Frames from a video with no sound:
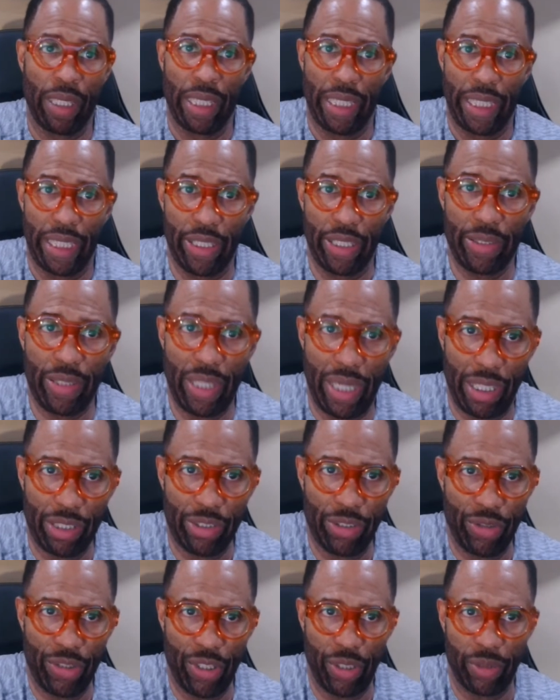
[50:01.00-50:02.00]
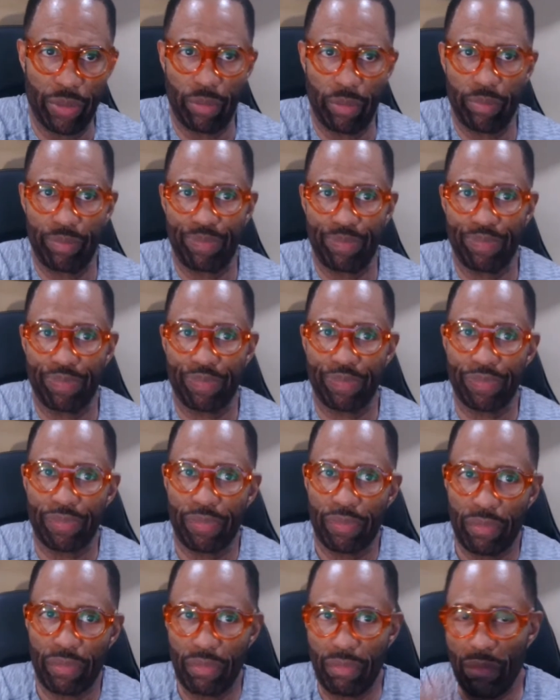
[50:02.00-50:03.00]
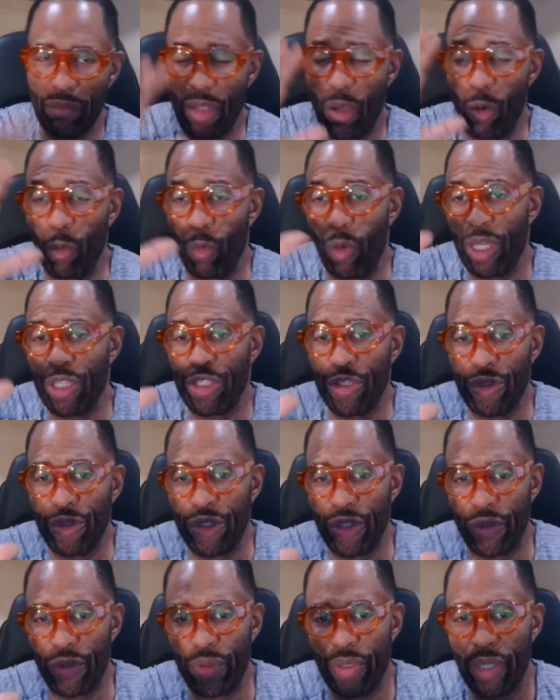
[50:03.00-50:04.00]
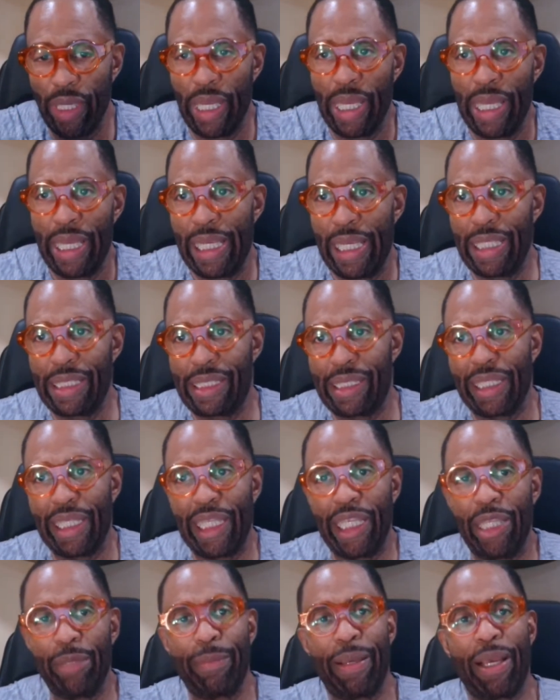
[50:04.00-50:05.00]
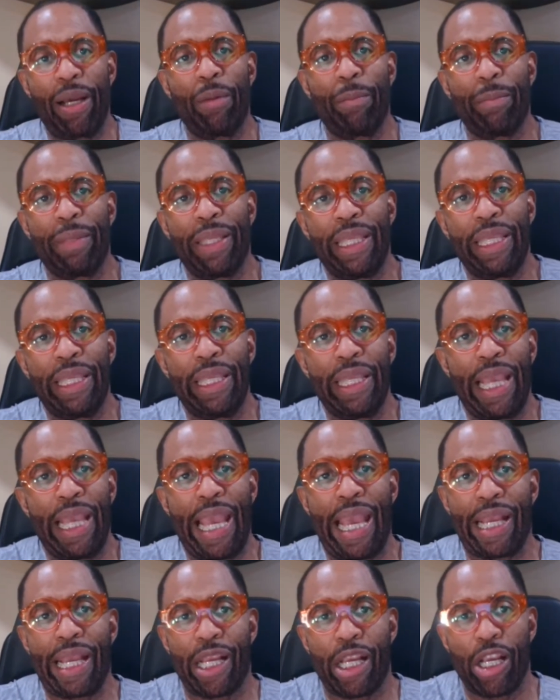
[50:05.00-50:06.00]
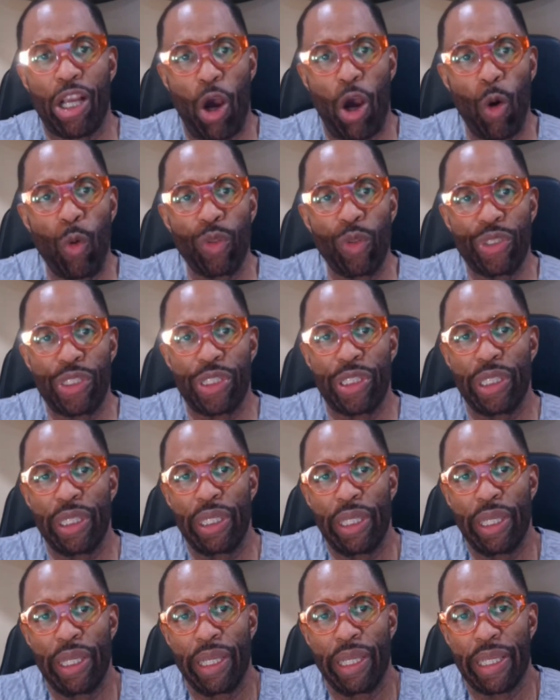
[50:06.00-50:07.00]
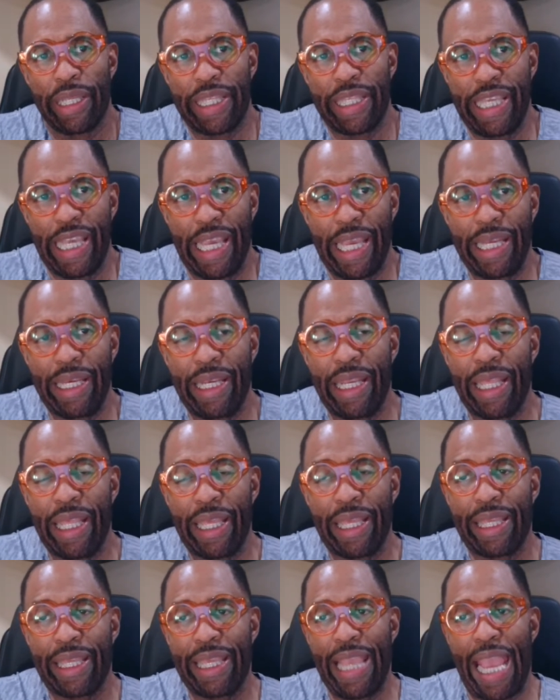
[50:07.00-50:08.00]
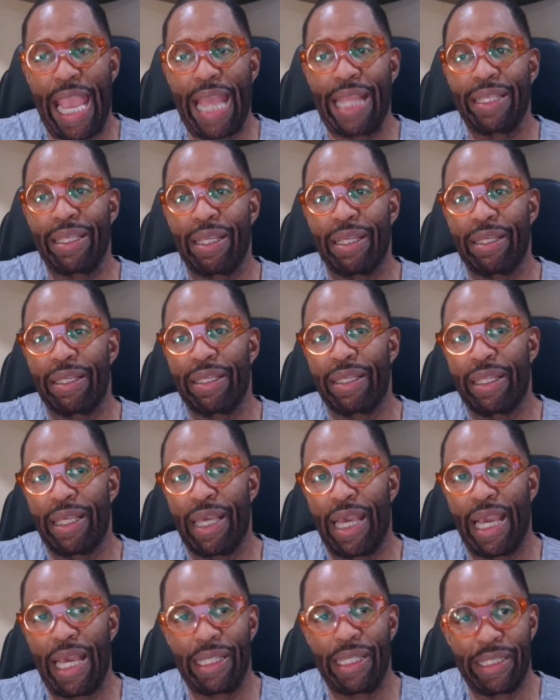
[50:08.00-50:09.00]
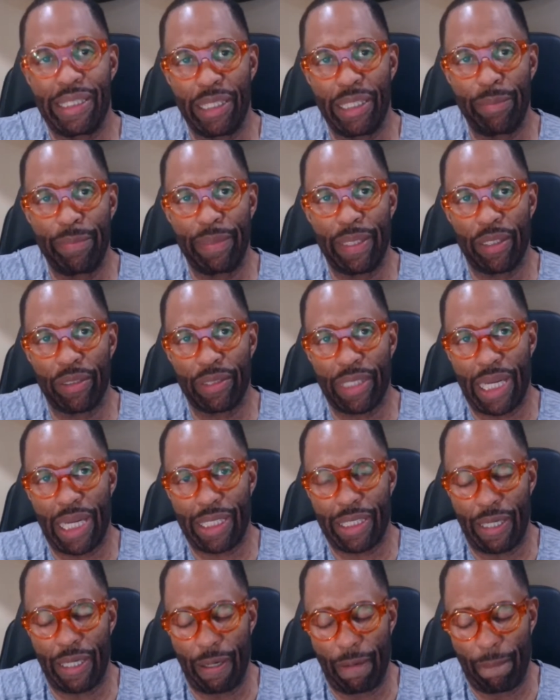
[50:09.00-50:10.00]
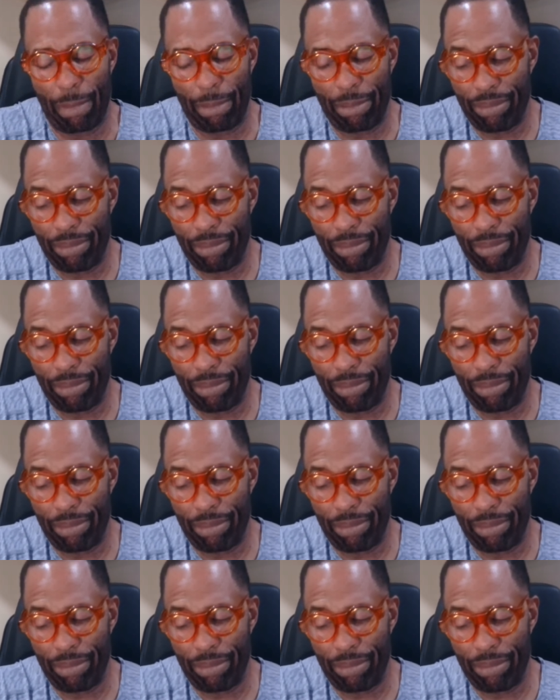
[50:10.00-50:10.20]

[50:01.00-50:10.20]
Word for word: Here's how you do. What you do is email me at coach Ken Canion at gmail.com.